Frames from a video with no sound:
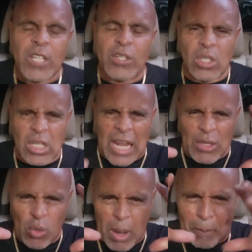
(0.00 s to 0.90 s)
You look
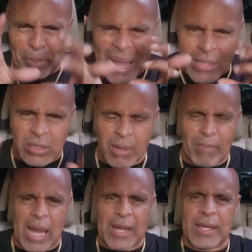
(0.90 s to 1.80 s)
like you want to bite
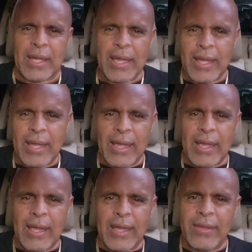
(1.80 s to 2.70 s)
somebody.
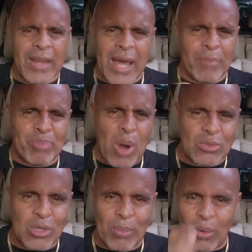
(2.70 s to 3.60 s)
You're not
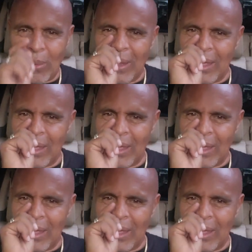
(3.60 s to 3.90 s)
approachable.